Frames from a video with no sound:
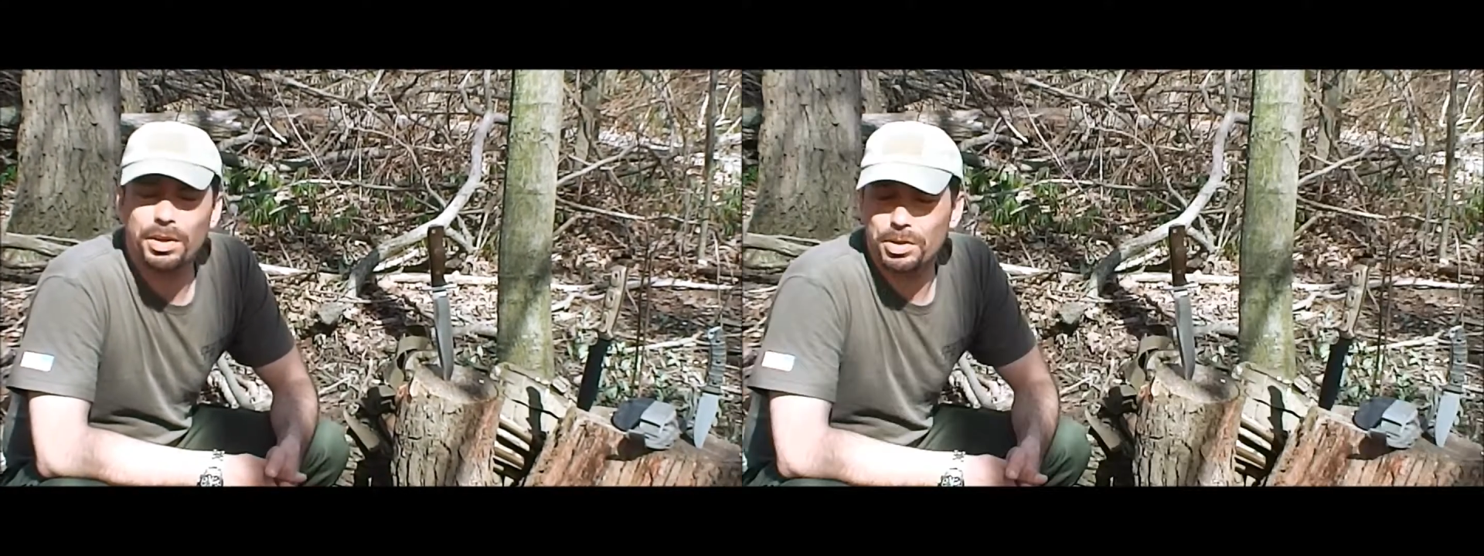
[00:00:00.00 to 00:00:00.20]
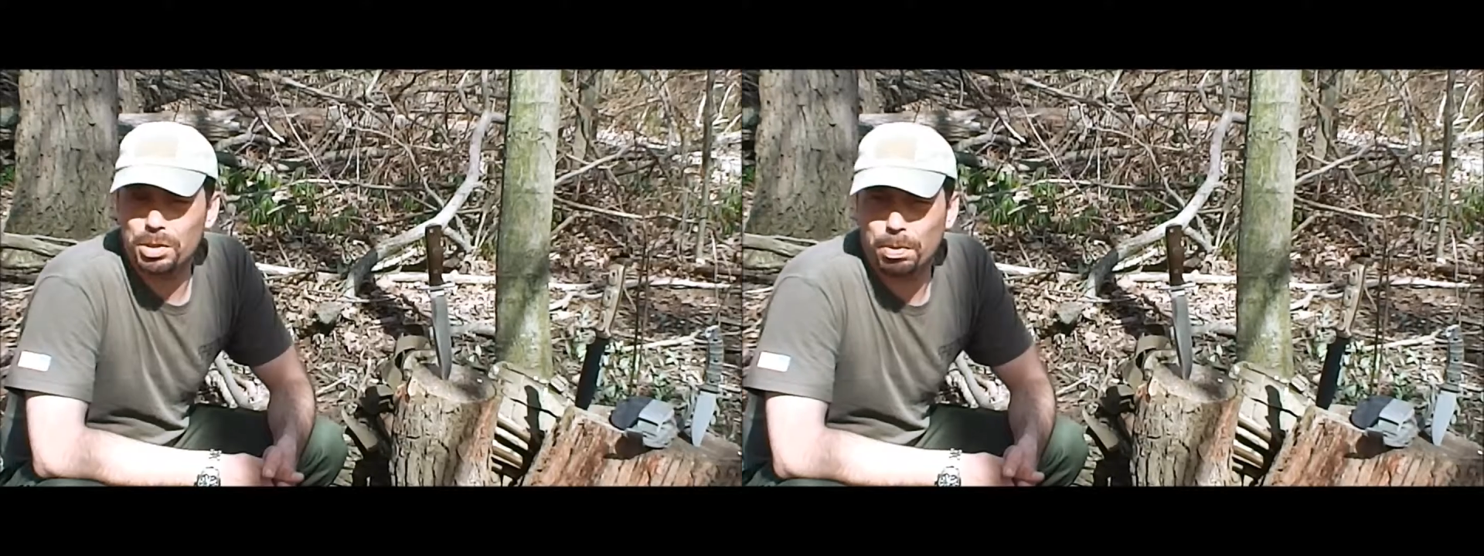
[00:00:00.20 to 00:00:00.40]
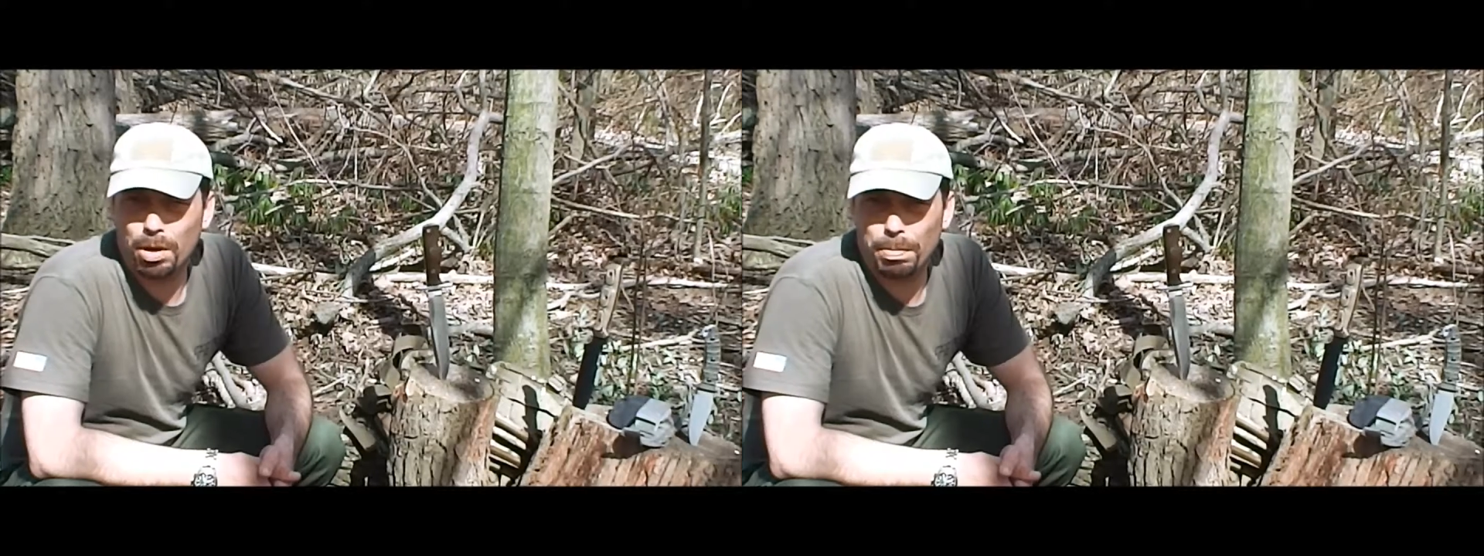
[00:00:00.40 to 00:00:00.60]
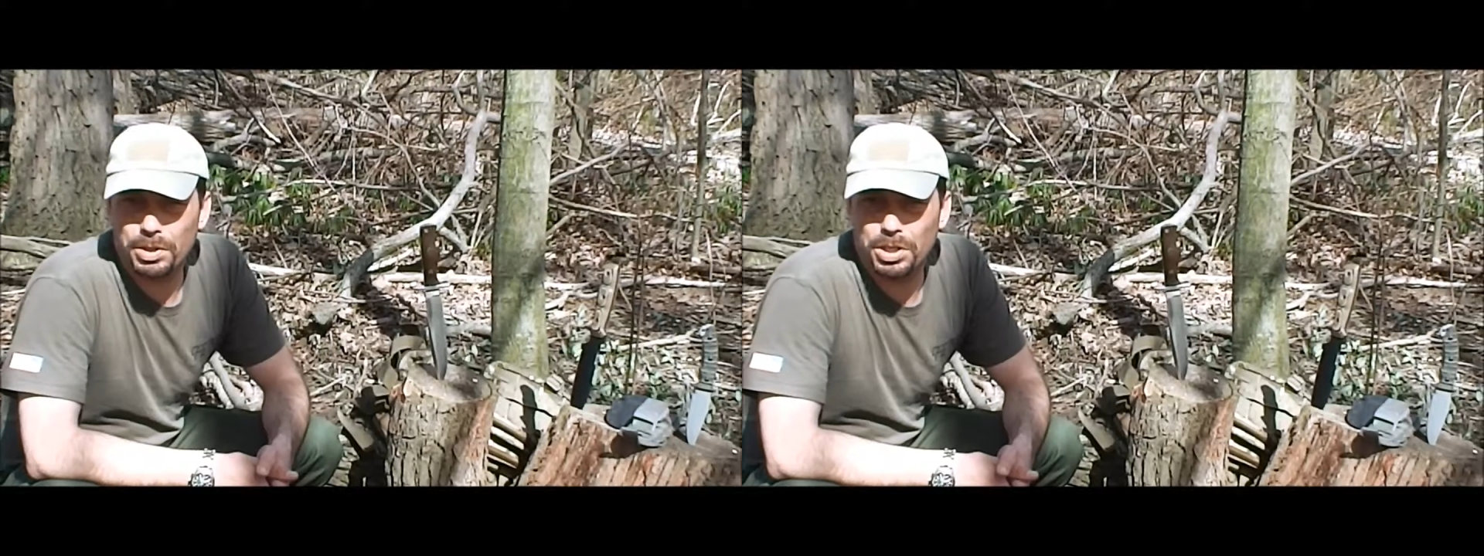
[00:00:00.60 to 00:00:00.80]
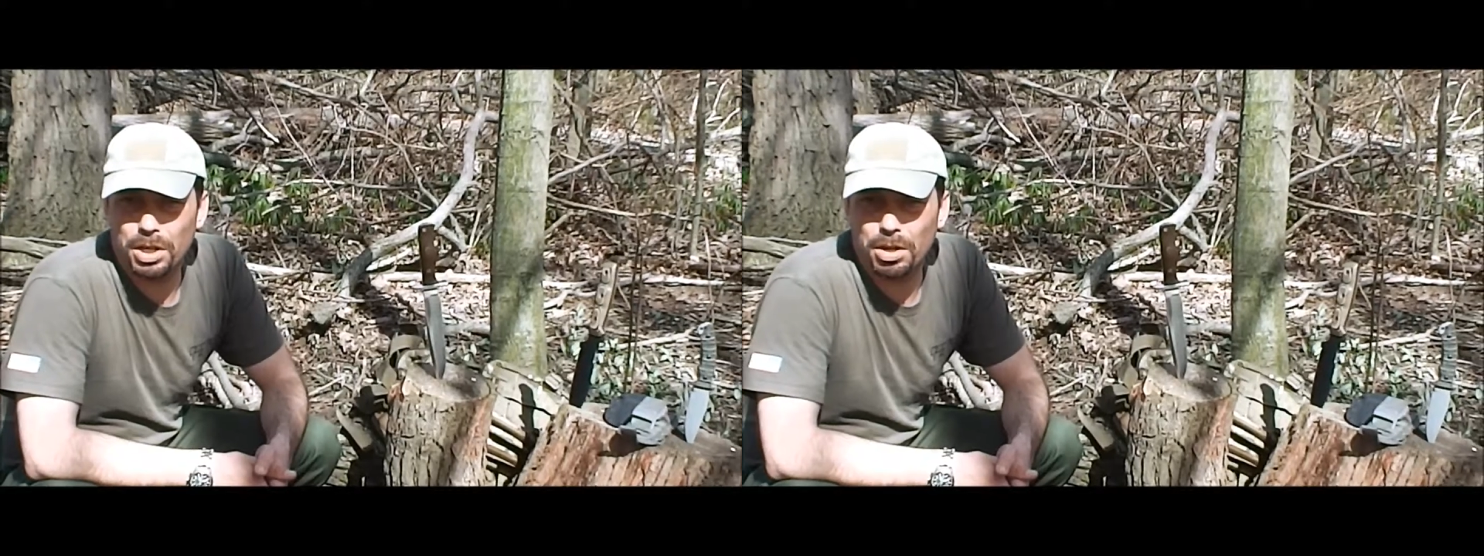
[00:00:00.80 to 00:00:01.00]
when there's a
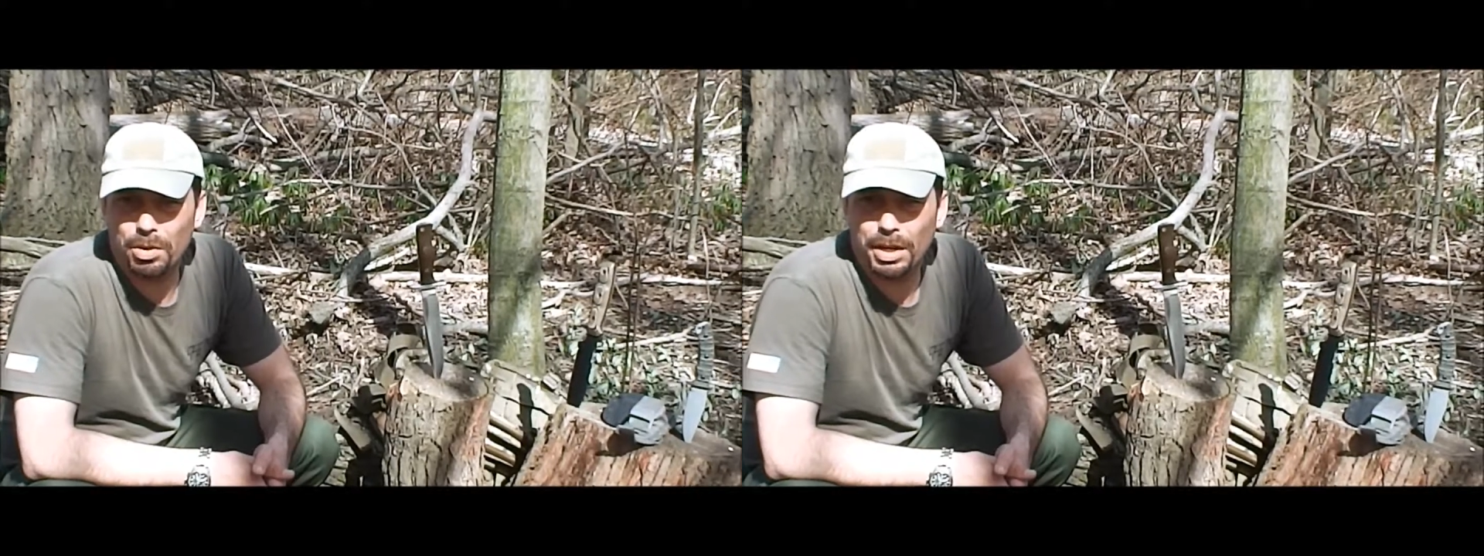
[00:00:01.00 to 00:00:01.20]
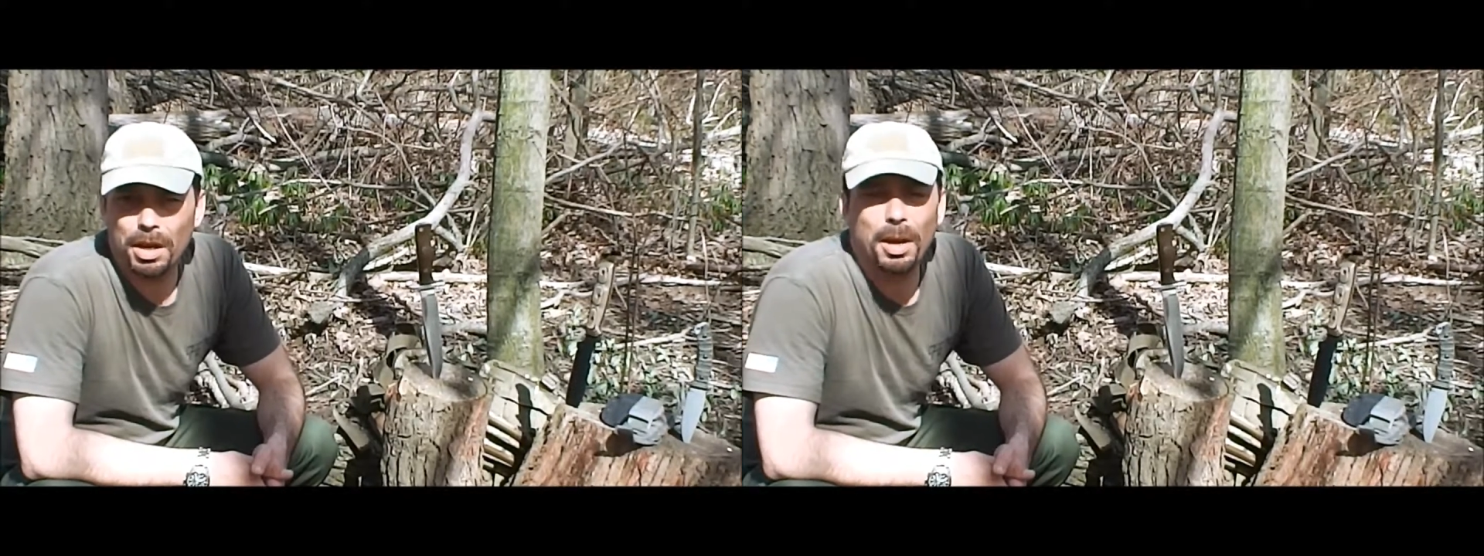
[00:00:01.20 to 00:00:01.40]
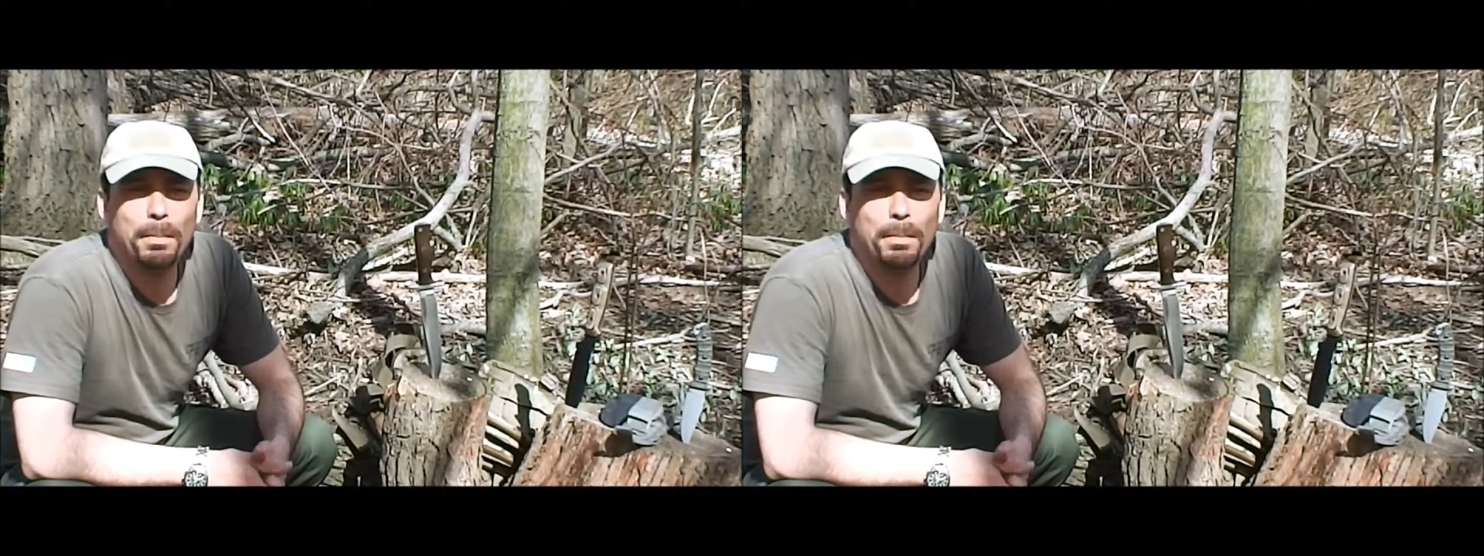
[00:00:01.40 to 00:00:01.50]
purpose to do it.